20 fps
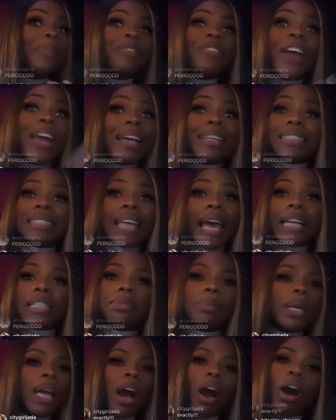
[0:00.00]
Fans text
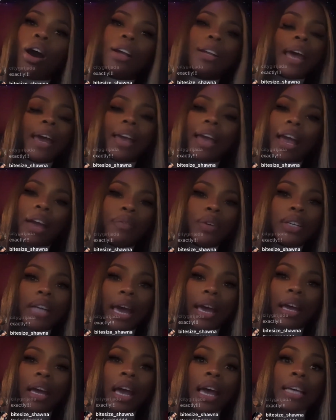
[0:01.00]
me all day, every
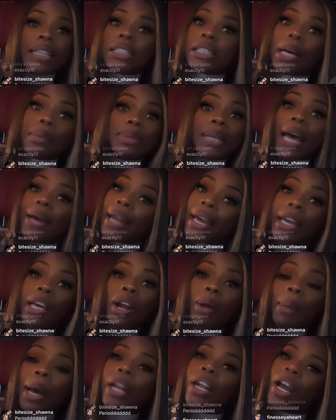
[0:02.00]
day. Sometimes they get
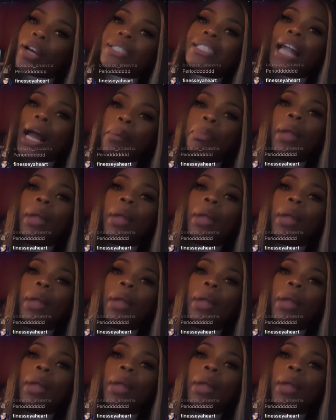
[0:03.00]
on my nerves and I